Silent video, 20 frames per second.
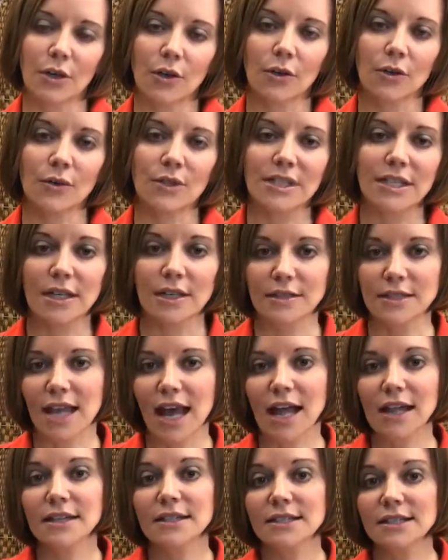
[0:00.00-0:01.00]
go to a
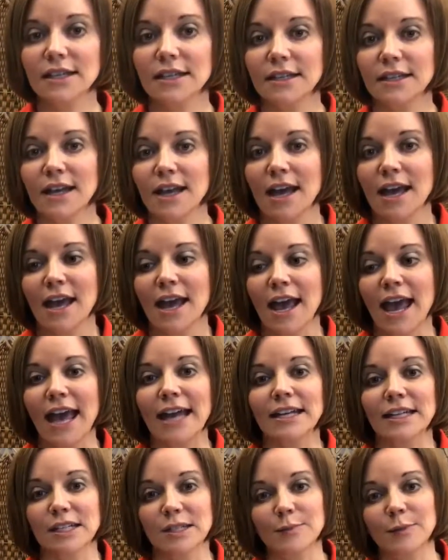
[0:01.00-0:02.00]
talented
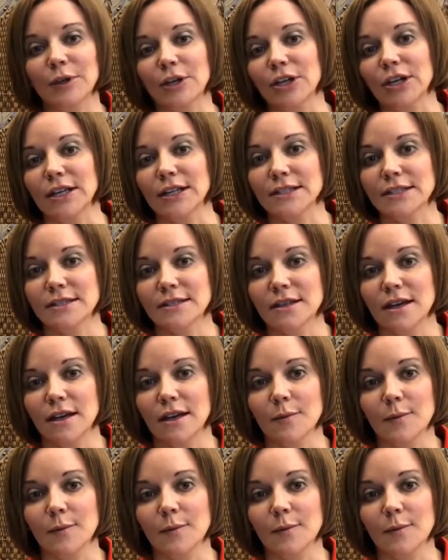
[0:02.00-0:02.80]
and experienced